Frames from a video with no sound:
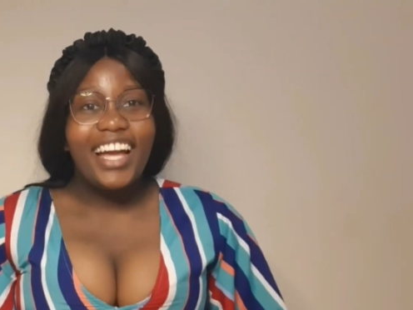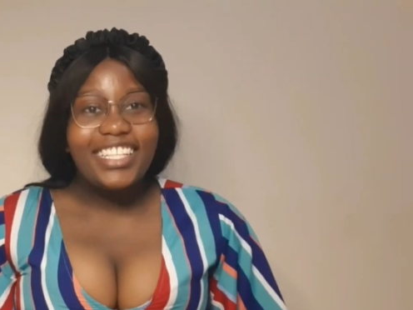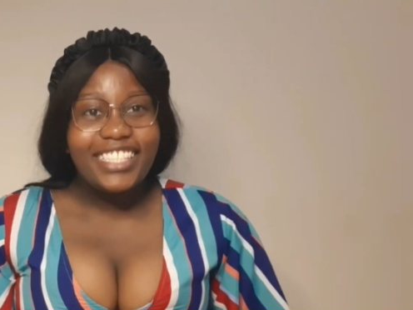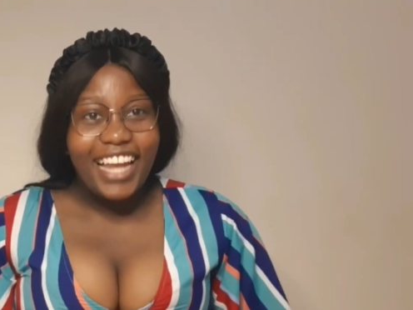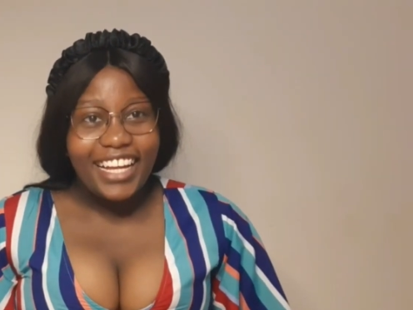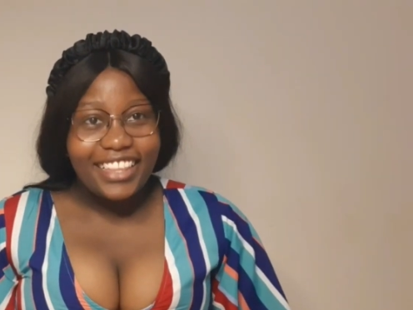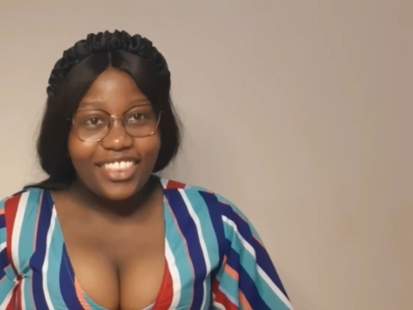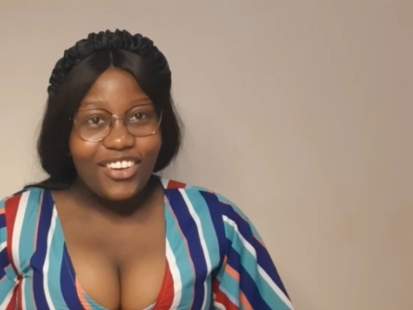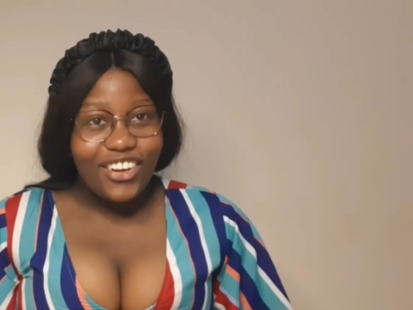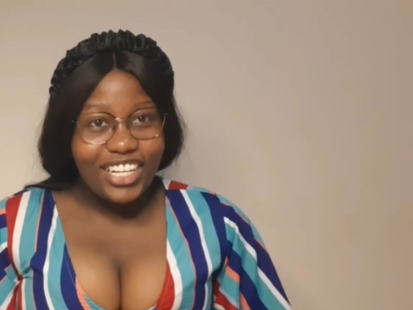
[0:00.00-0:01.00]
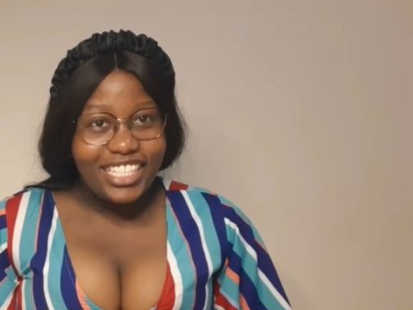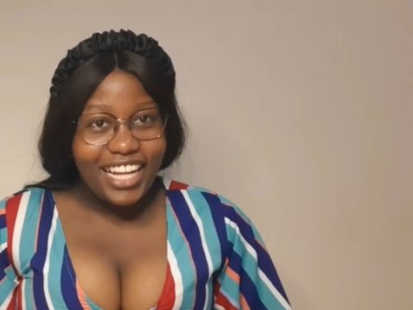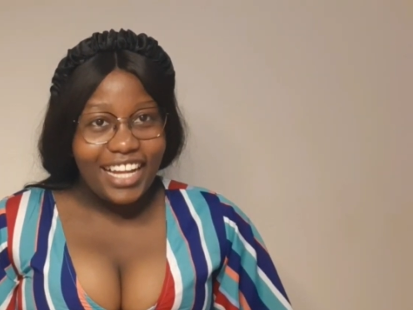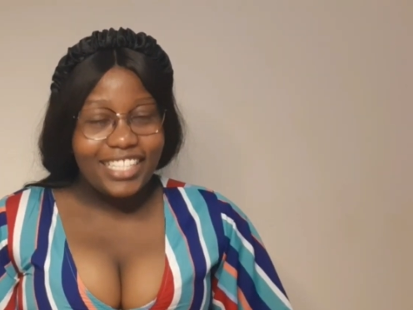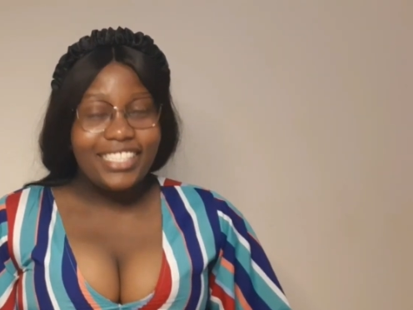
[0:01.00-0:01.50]
guys liked the
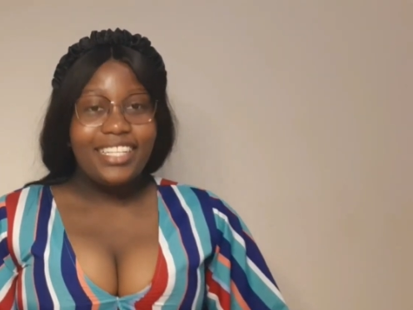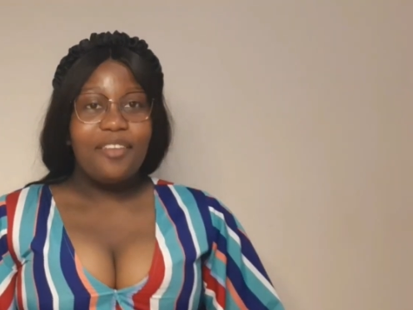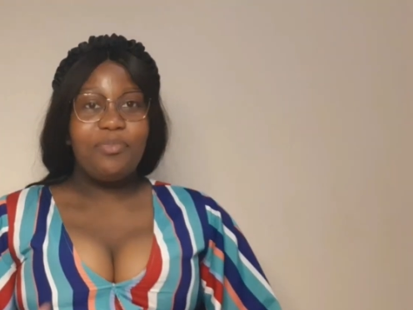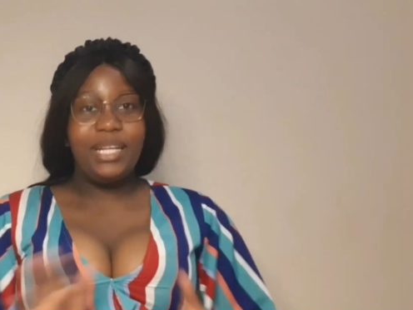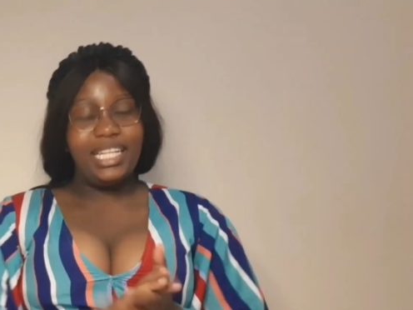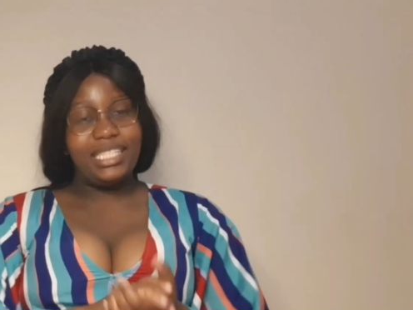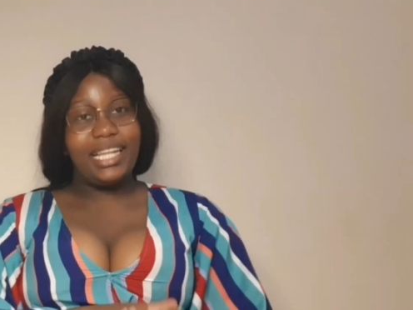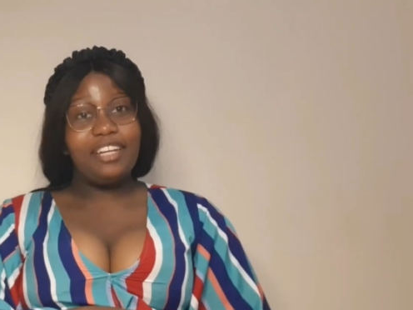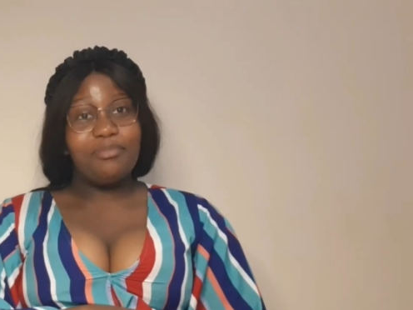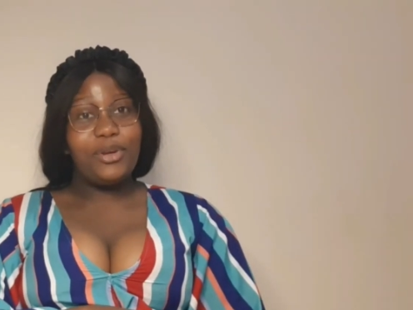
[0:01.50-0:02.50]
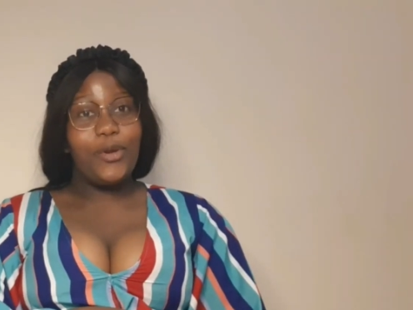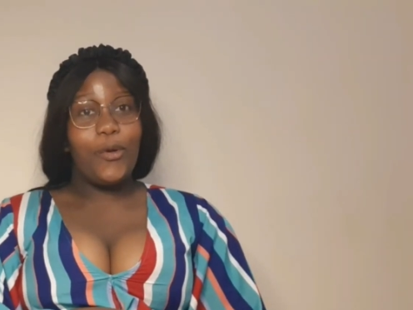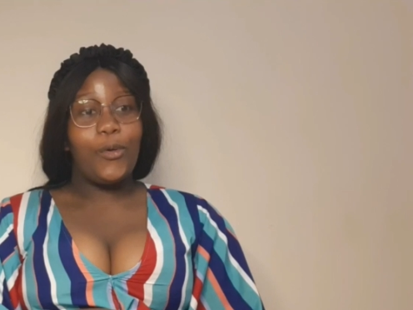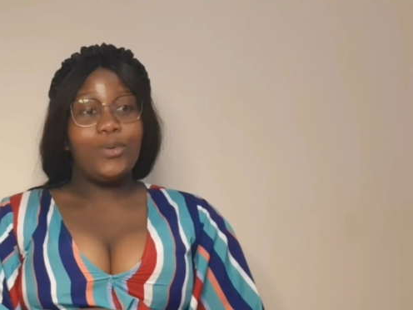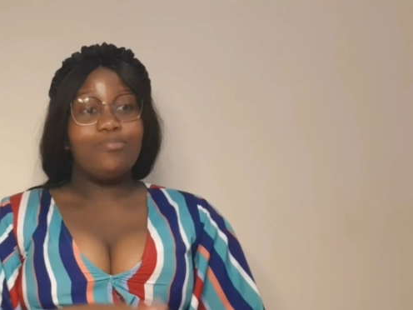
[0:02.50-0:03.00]
content, please let me
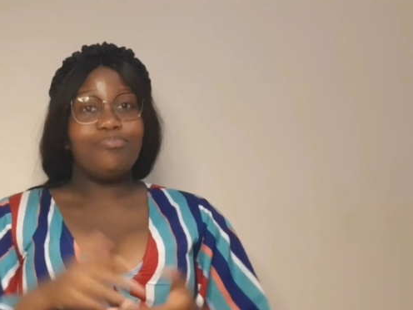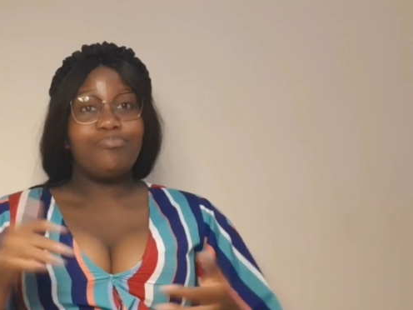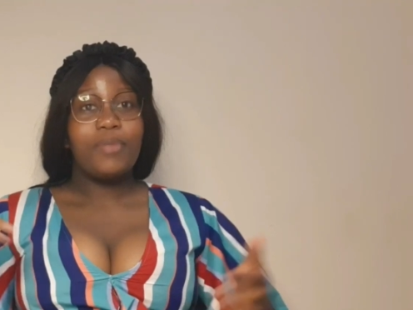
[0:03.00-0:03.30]
know